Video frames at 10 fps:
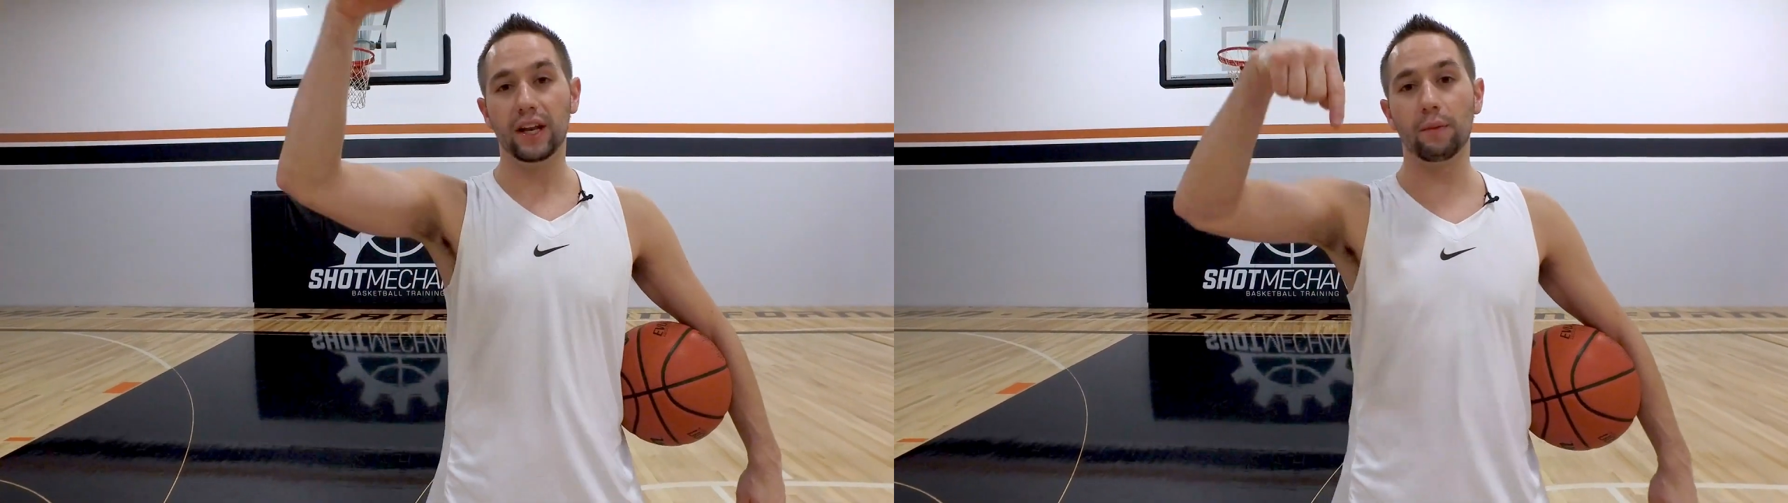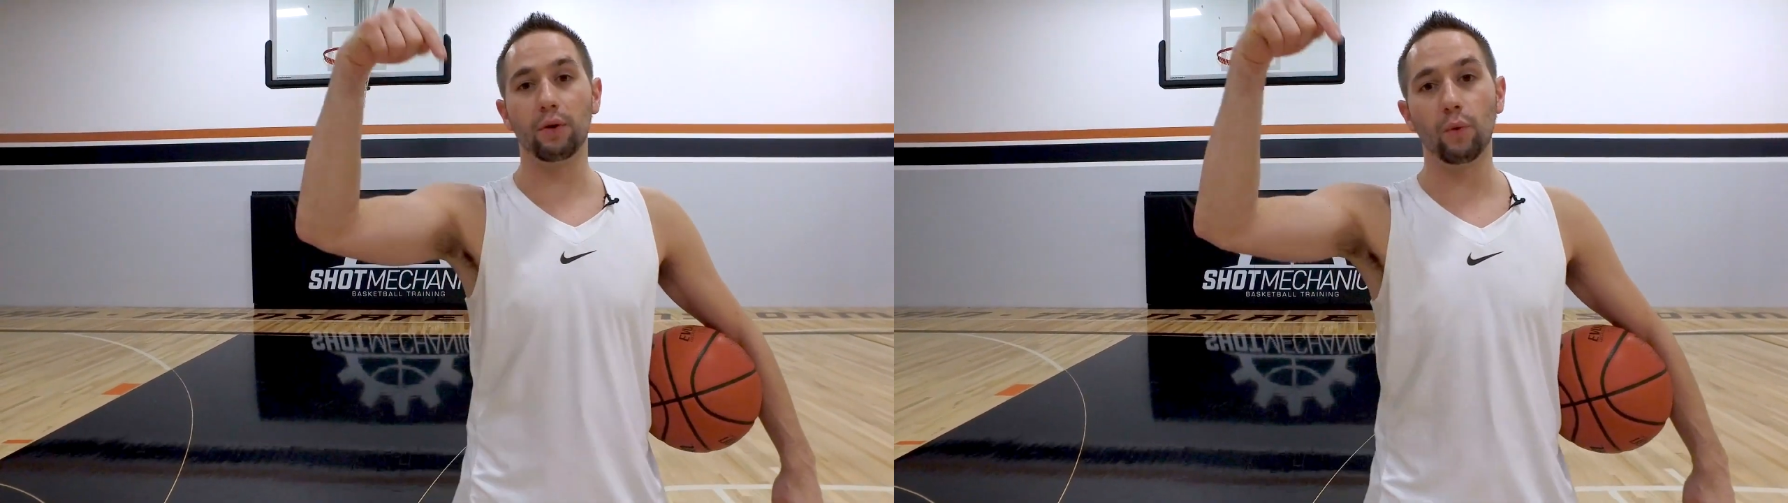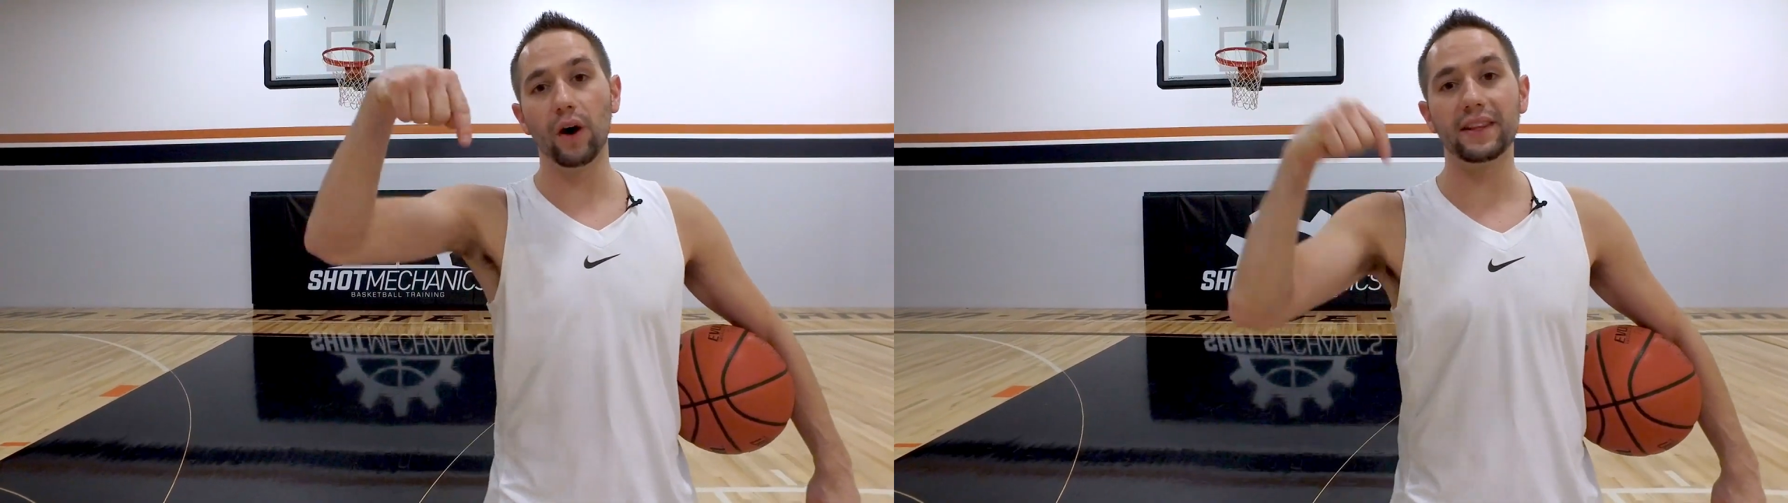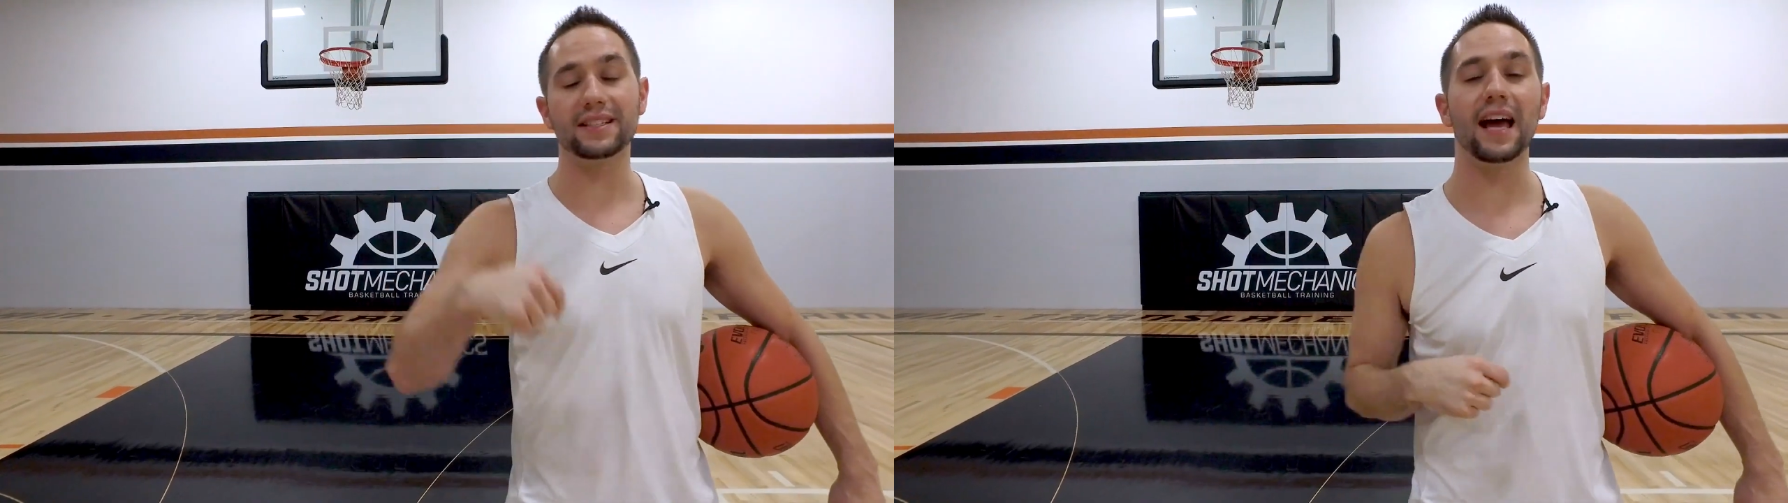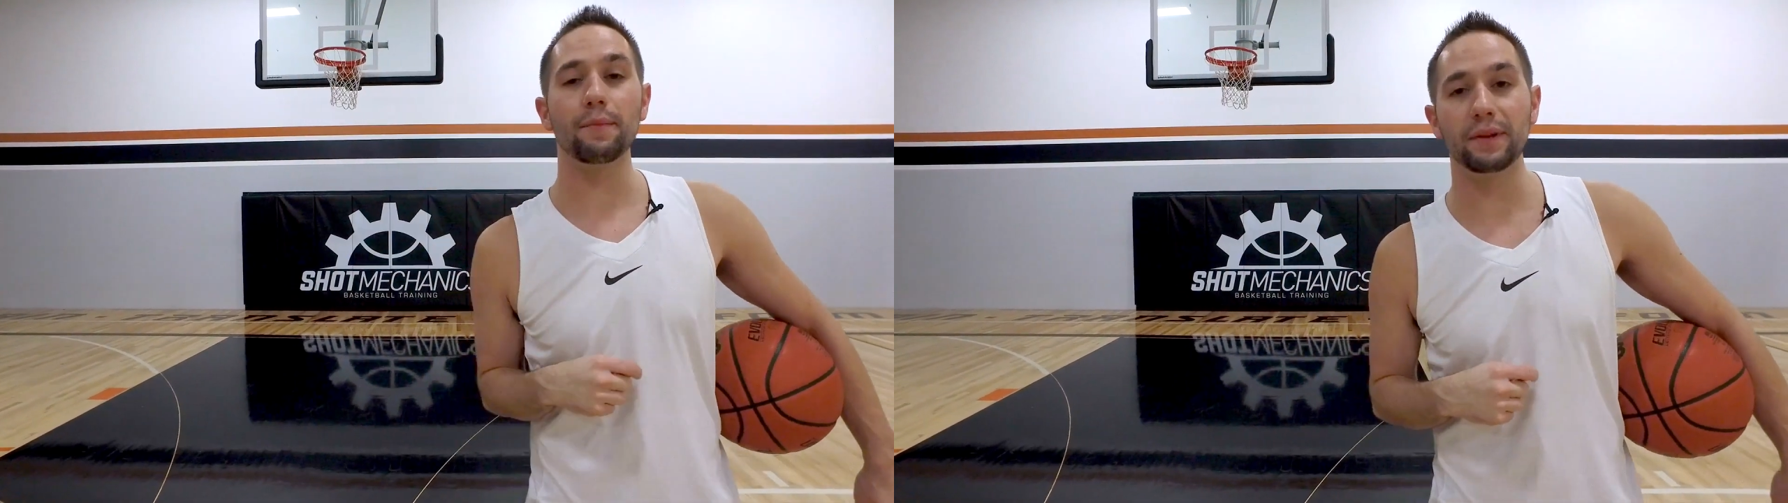Number 1, the
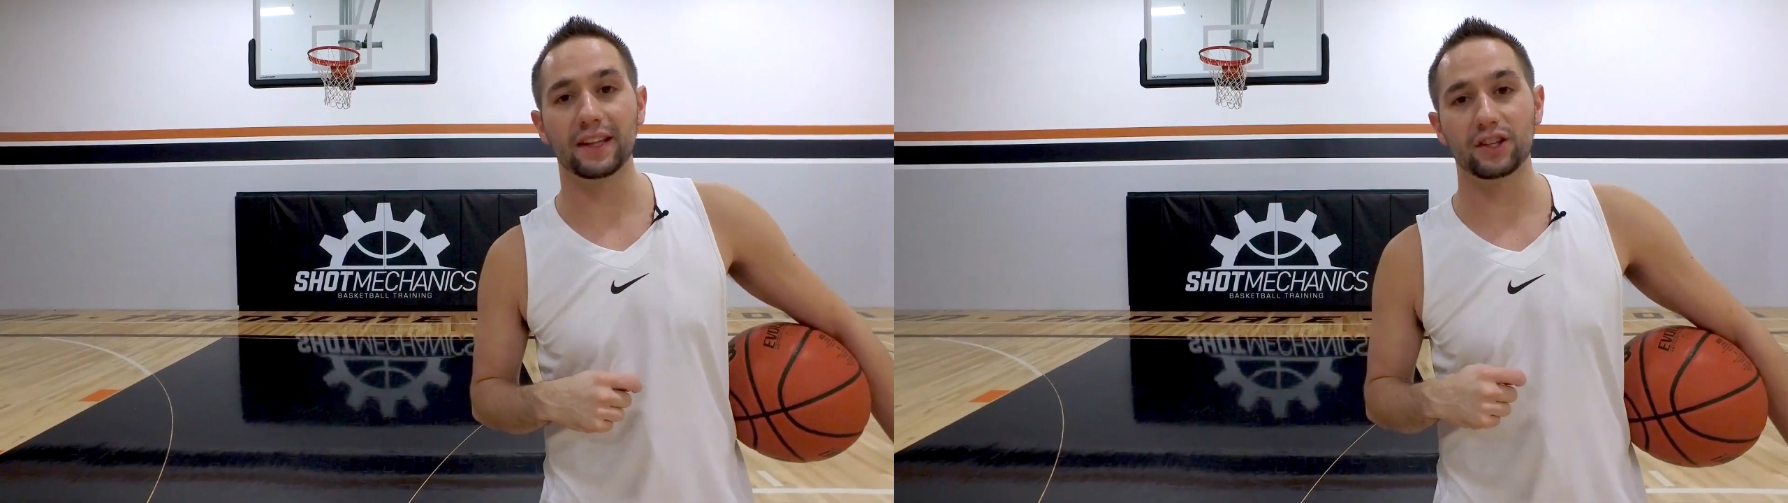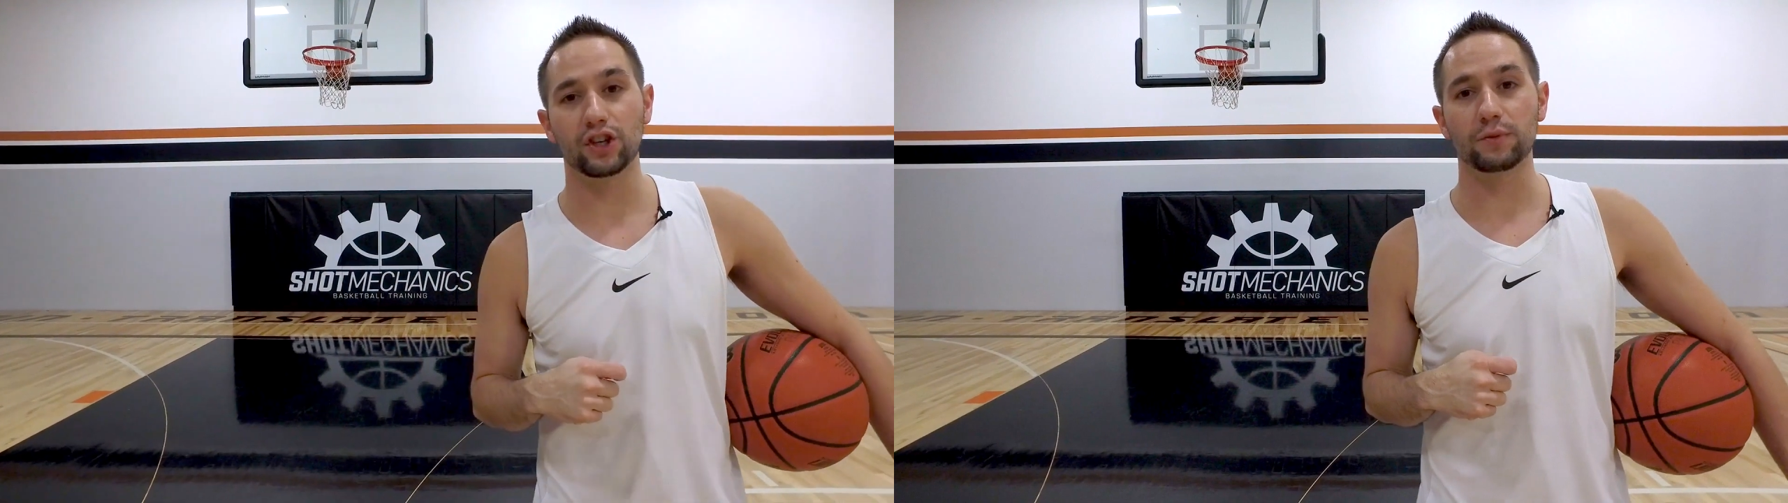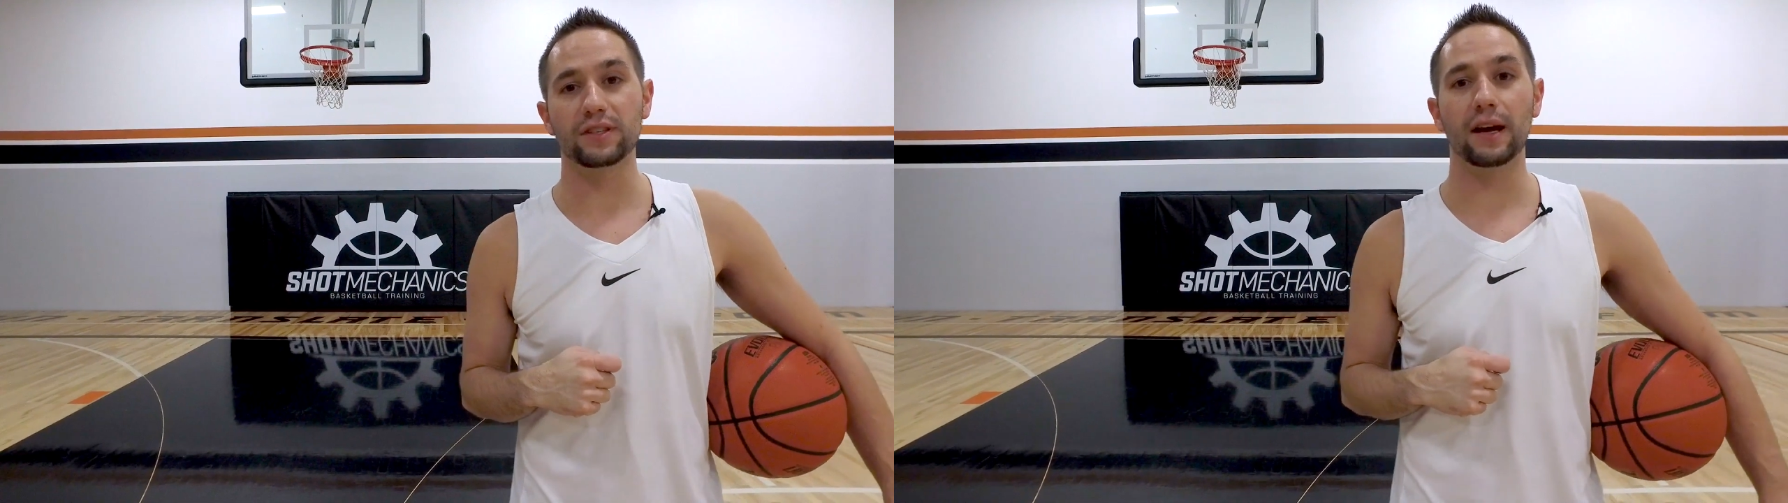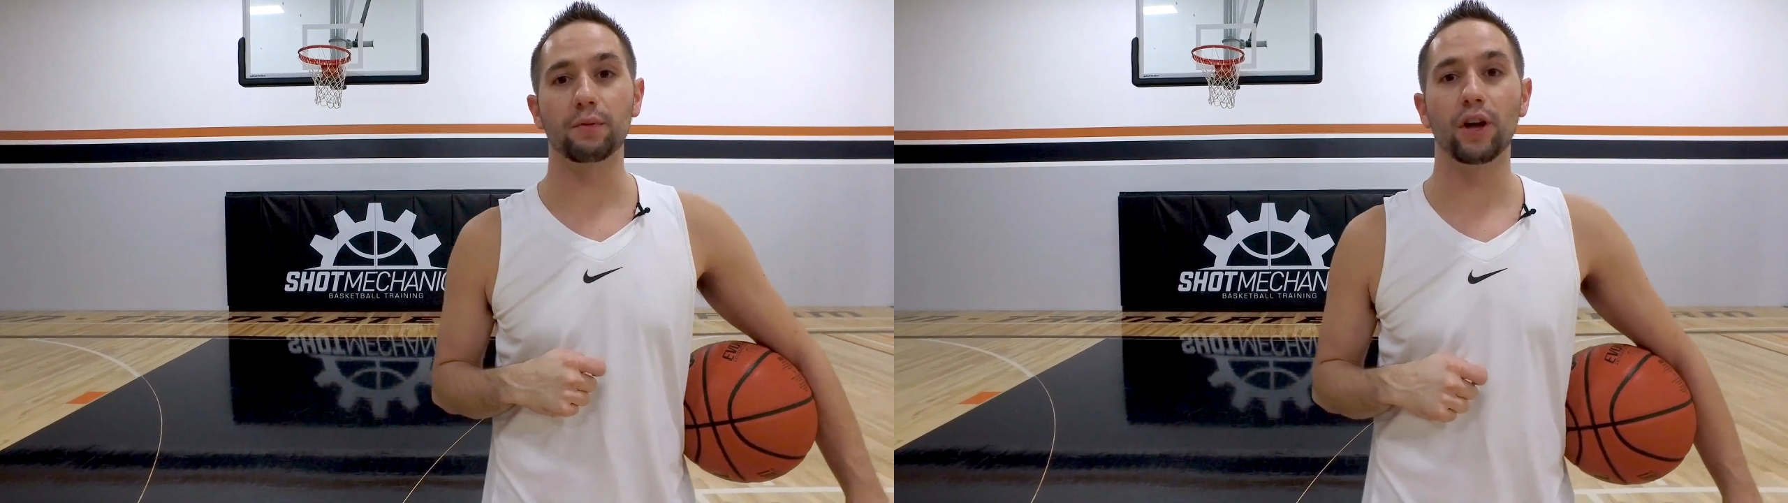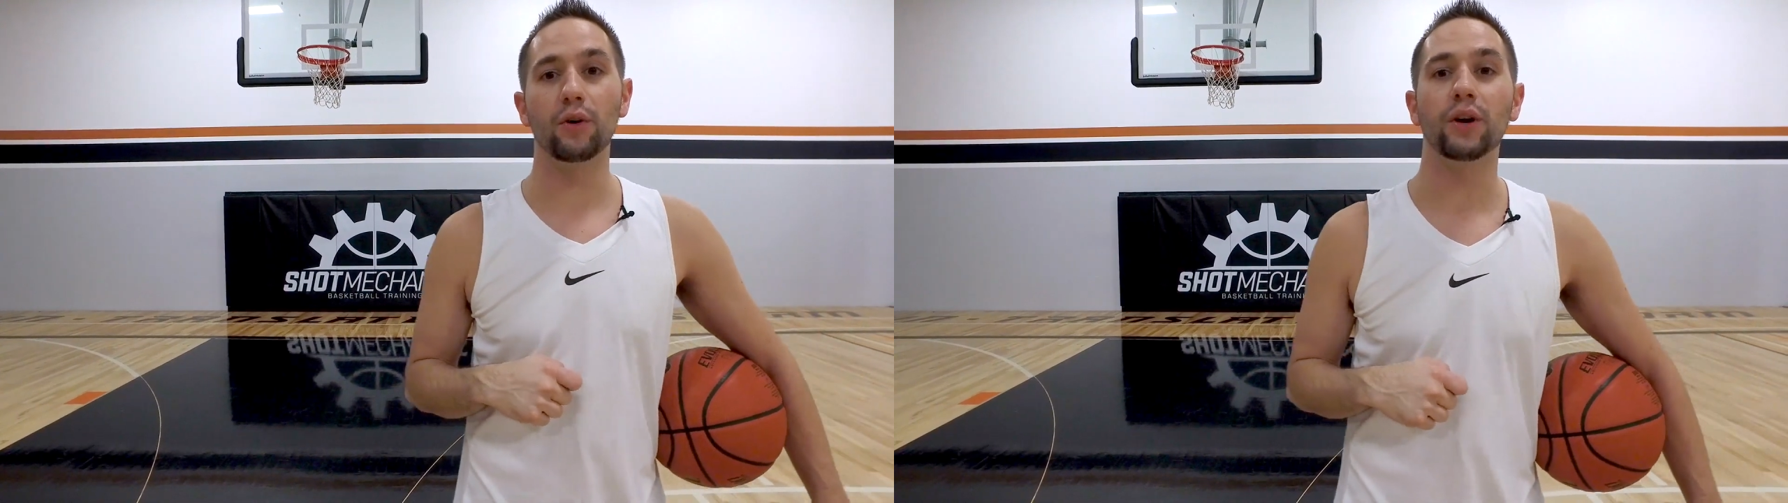top link in the description down
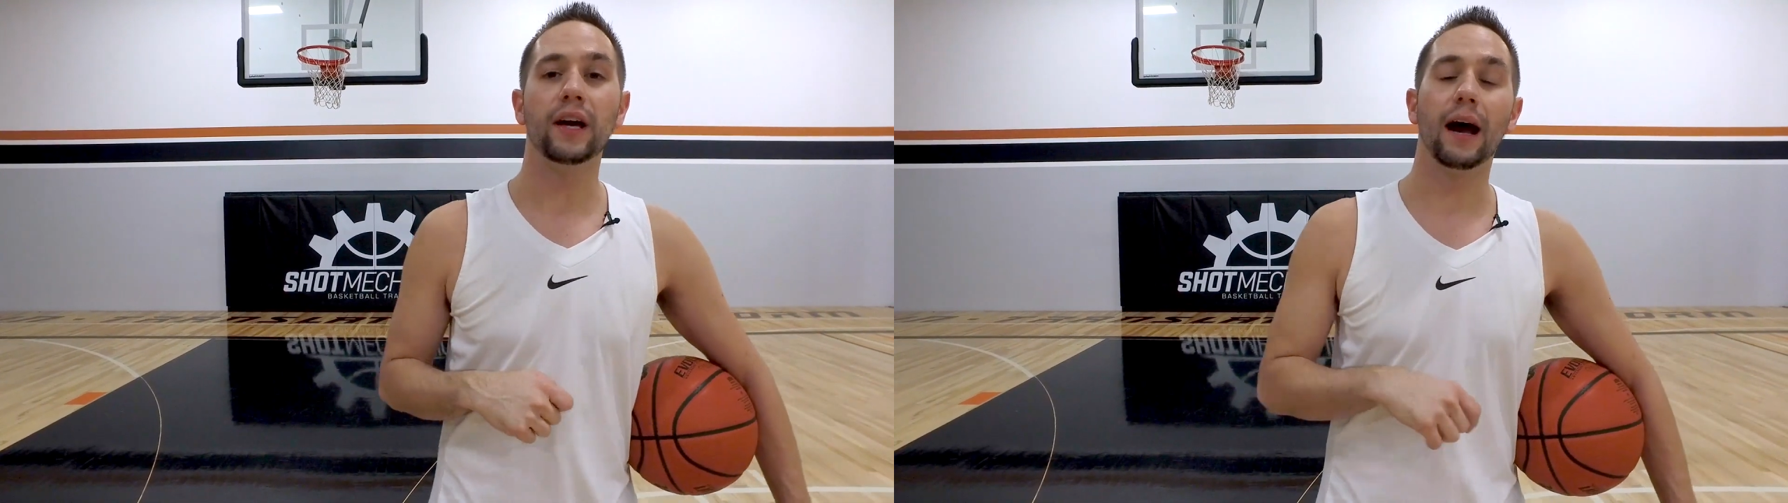below,